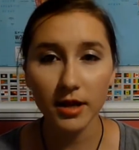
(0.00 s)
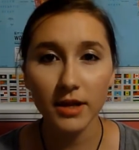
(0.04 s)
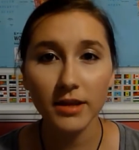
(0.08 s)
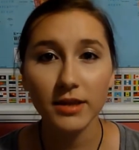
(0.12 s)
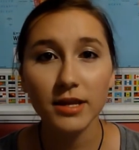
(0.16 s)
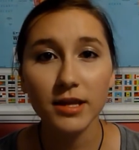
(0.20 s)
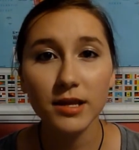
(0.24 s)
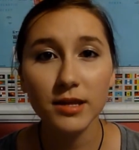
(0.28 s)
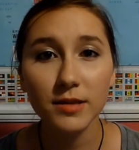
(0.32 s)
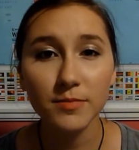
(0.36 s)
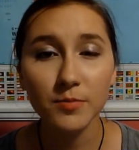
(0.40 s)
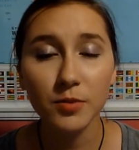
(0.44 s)

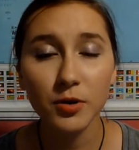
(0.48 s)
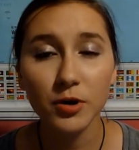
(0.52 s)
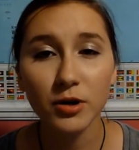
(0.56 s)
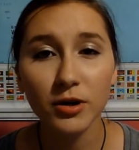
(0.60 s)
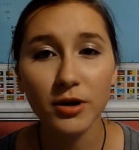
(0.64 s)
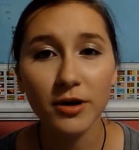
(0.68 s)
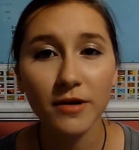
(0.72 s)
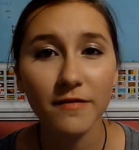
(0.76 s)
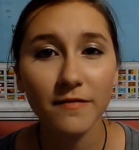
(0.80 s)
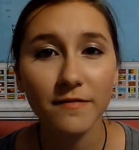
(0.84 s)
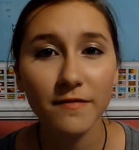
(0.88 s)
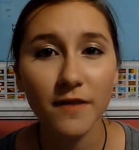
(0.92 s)
This
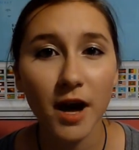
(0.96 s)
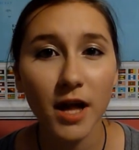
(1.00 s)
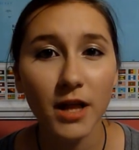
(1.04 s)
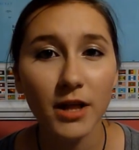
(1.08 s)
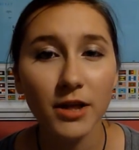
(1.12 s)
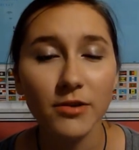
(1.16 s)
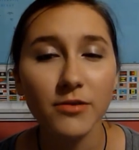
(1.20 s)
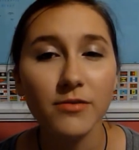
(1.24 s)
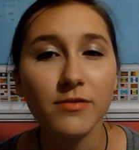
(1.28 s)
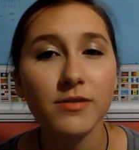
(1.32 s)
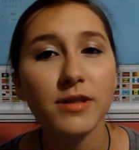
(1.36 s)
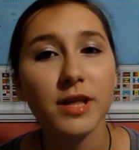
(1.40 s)
book
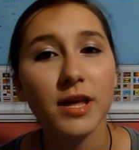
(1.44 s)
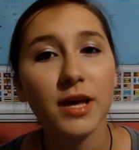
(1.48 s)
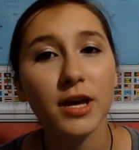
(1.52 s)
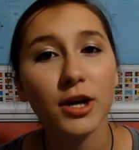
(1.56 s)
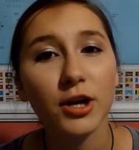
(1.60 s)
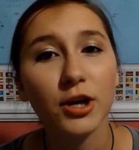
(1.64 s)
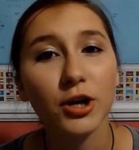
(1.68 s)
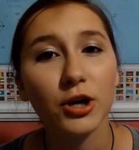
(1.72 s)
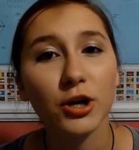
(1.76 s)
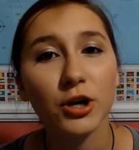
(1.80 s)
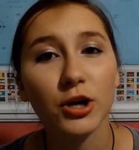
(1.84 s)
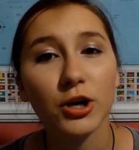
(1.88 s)
follows a
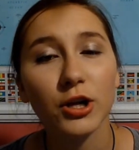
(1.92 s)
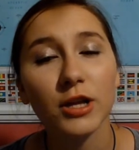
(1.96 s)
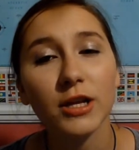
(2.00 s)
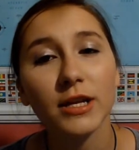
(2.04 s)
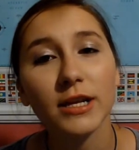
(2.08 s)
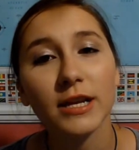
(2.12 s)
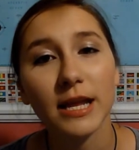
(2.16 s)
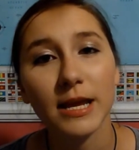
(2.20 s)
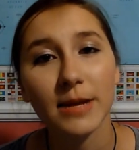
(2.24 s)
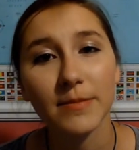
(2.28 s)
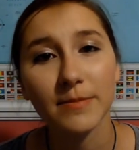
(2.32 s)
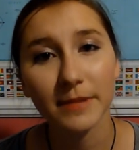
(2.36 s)
girl
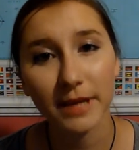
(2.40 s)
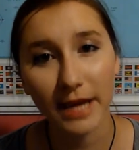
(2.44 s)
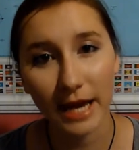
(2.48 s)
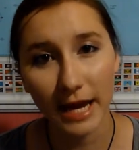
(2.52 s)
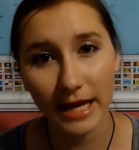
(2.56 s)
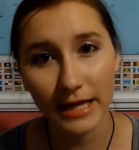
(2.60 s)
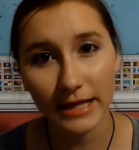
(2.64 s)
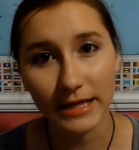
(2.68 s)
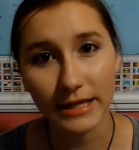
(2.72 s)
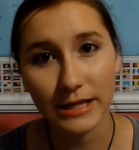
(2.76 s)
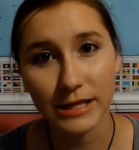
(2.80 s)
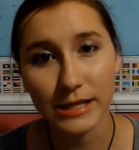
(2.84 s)
named
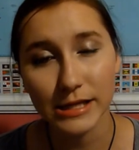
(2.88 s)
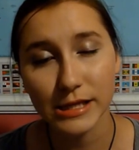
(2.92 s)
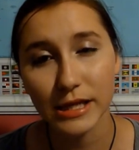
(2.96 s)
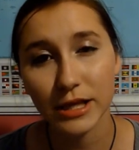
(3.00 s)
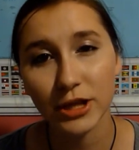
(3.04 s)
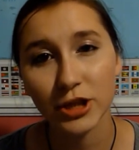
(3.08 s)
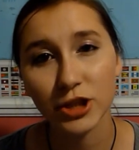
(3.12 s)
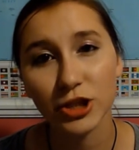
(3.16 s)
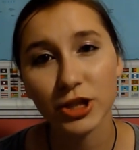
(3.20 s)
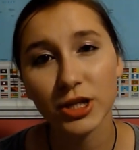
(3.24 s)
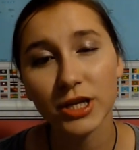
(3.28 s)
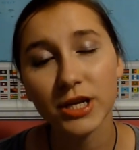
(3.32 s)
Cadence,
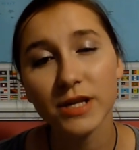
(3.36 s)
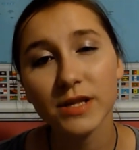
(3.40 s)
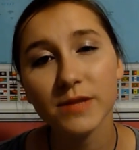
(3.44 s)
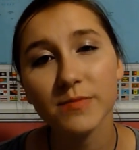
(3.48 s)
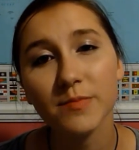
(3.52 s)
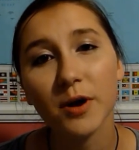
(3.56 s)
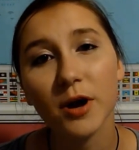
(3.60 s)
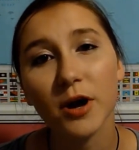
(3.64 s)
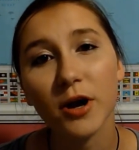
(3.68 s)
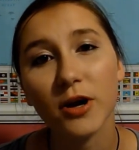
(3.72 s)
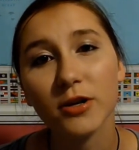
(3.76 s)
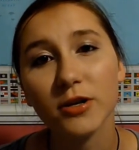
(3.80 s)
and she is
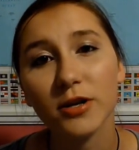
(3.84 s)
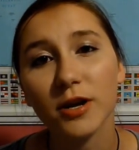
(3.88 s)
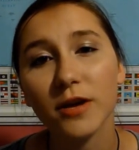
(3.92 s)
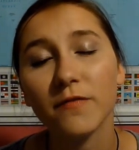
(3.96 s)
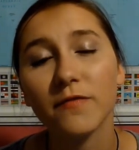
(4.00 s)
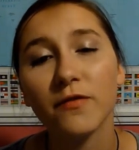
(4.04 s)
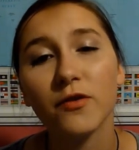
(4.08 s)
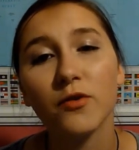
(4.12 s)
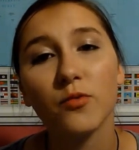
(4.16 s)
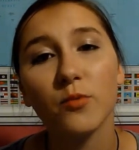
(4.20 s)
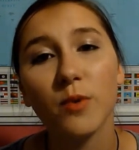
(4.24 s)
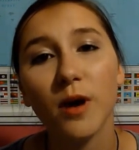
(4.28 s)
part
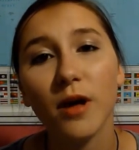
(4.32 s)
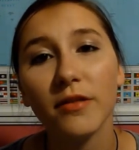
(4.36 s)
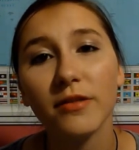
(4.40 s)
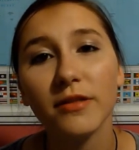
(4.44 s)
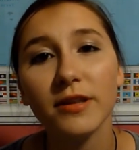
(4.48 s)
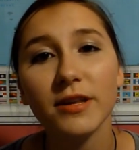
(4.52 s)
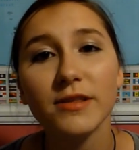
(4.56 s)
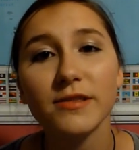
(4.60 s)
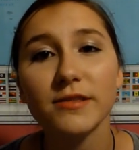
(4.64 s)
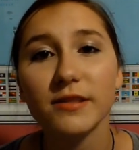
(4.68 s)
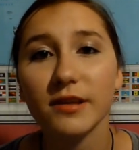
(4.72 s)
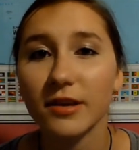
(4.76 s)
of the
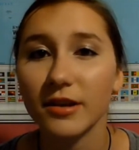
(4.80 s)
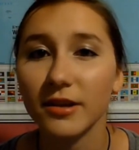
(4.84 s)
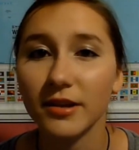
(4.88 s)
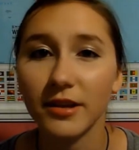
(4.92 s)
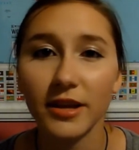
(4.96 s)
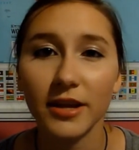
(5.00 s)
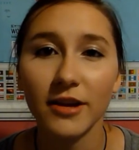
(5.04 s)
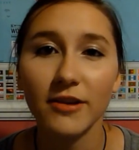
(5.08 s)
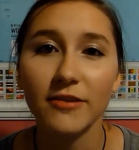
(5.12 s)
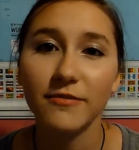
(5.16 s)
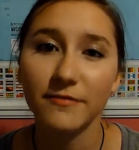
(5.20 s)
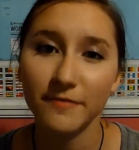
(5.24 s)
wealthy
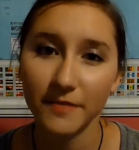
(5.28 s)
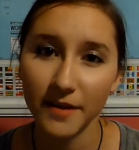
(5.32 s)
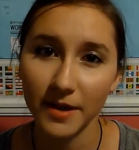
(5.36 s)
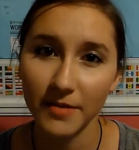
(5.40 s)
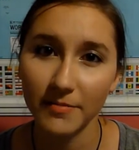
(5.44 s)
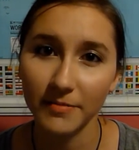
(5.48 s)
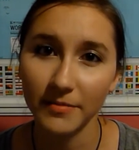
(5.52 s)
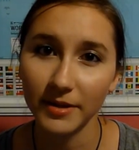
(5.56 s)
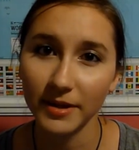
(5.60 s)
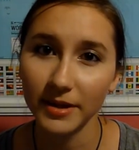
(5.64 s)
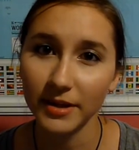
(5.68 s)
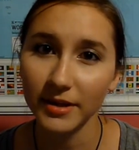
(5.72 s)
Sinclair
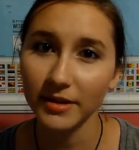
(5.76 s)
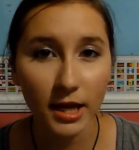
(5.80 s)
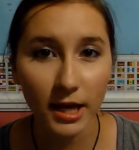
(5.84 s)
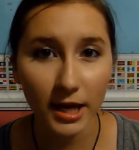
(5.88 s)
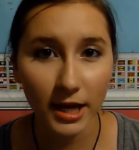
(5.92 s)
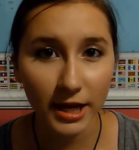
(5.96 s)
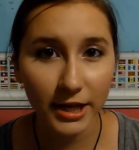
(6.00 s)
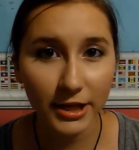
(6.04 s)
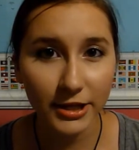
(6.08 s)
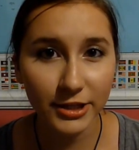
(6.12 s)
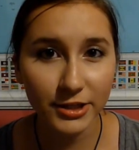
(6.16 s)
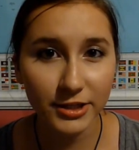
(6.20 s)
family.
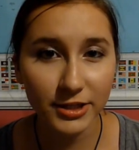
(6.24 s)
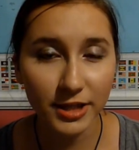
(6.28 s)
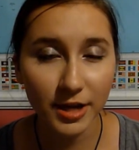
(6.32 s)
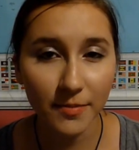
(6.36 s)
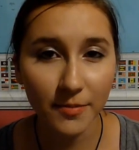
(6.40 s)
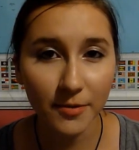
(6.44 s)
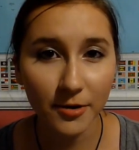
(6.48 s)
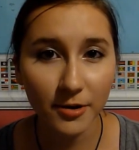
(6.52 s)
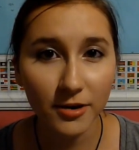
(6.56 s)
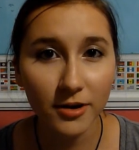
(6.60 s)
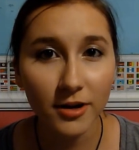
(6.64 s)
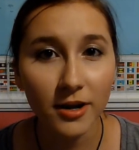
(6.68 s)
Each
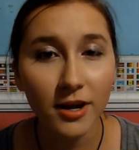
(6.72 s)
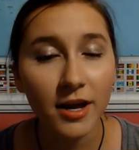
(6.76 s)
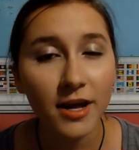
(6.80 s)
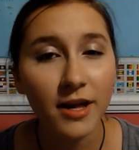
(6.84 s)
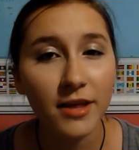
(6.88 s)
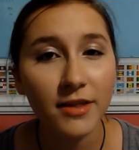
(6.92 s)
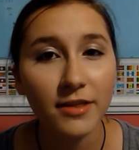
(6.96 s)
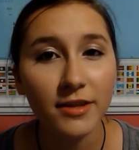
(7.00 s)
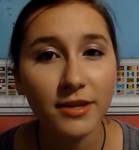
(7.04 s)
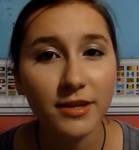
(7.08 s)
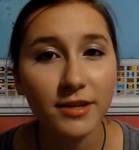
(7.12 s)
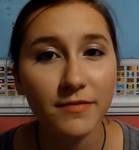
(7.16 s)
summer,
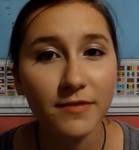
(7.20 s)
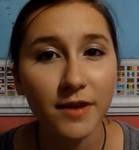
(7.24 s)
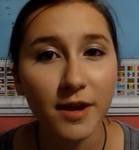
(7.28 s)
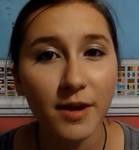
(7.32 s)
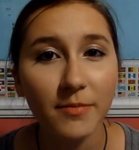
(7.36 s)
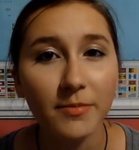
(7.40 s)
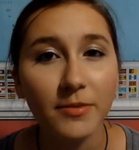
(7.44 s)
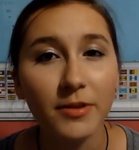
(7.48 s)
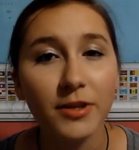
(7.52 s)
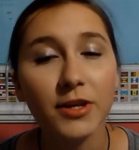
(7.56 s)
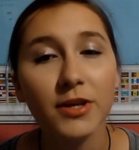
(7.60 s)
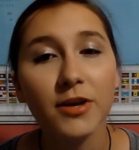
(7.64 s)
this
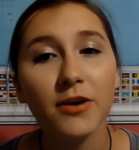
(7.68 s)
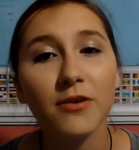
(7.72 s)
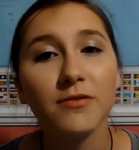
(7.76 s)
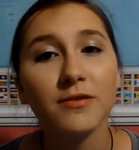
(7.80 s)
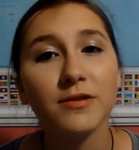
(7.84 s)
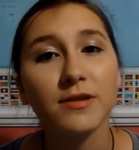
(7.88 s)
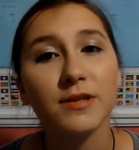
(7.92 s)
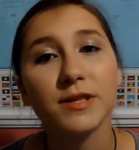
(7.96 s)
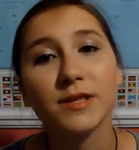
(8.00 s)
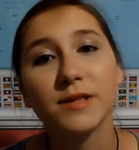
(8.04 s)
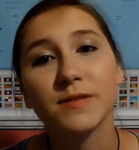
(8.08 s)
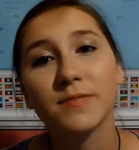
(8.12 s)
family goes
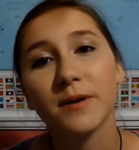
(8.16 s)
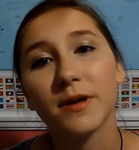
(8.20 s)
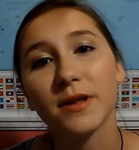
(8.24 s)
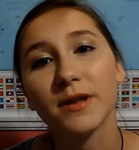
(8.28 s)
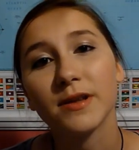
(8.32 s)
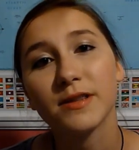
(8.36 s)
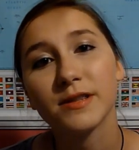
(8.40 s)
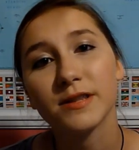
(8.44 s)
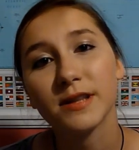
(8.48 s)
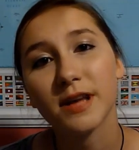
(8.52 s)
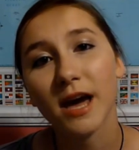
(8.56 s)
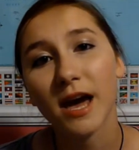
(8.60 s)
and
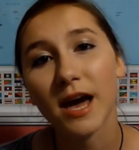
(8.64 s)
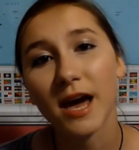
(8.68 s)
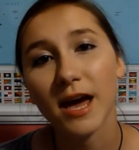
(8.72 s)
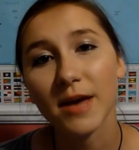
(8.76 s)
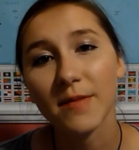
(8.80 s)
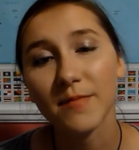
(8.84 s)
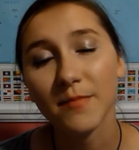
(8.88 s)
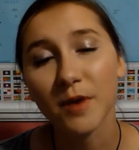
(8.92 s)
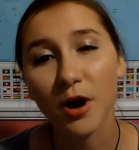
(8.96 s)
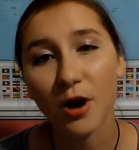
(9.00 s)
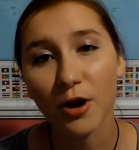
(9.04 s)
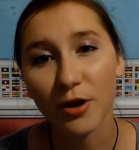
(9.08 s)
spends
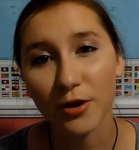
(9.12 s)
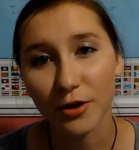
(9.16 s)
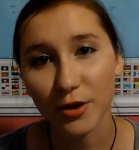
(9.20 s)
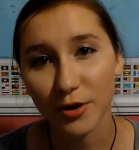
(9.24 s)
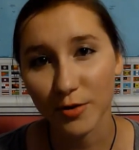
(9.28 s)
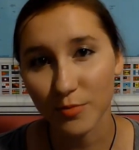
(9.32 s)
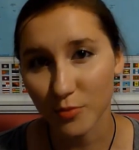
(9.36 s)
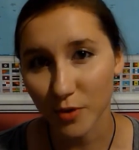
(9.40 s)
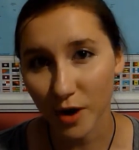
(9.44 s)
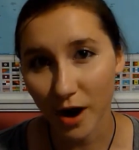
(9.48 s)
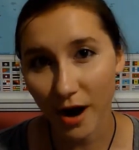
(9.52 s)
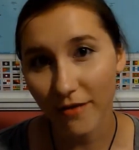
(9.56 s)
time on their
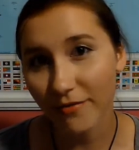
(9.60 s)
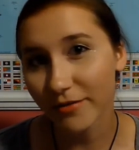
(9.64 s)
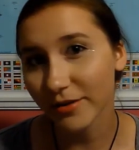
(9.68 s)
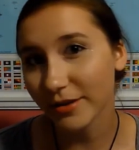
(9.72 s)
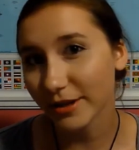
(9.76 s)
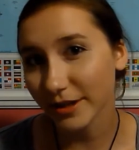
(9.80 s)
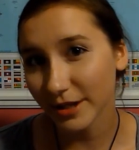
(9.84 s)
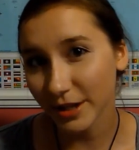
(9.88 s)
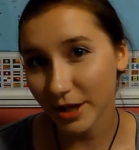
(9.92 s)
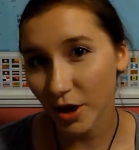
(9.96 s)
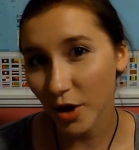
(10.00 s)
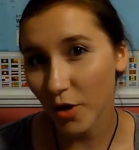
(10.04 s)

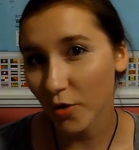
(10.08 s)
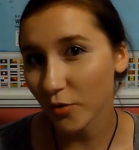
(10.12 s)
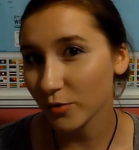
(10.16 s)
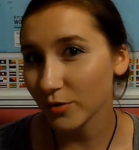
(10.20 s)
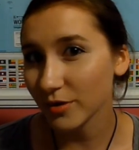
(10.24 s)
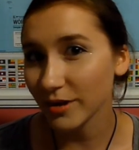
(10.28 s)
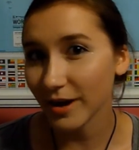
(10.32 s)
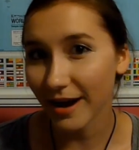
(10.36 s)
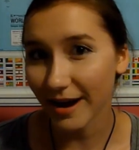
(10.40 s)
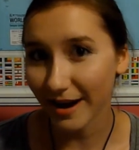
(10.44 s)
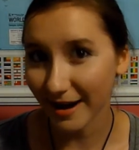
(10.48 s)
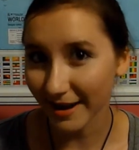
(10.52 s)
privately owned
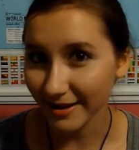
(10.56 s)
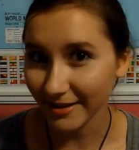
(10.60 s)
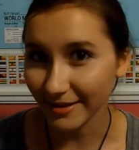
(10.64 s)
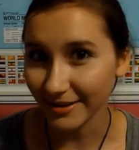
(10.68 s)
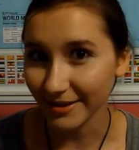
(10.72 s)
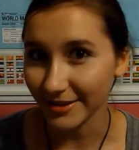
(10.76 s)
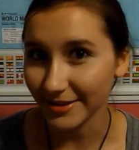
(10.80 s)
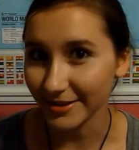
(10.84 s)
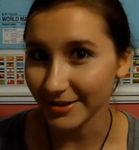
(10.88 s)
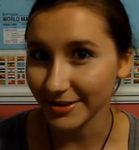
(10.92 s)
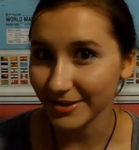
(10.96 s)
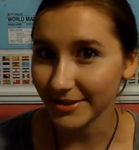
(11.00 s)

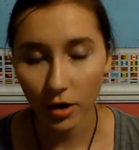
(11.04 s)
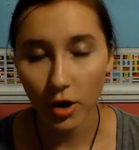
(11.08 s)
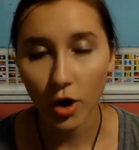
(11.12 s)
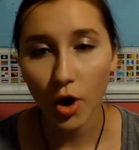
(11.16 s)
island.